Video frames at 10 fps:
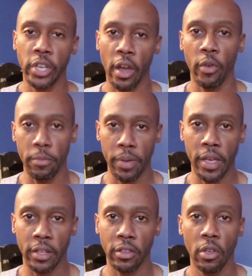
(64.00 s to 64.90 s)
cherry
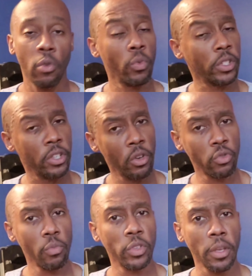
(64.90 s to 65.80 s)
picked, which
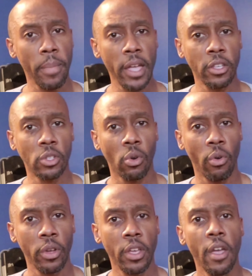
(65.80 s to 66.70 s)
Yildirim was a mandatory,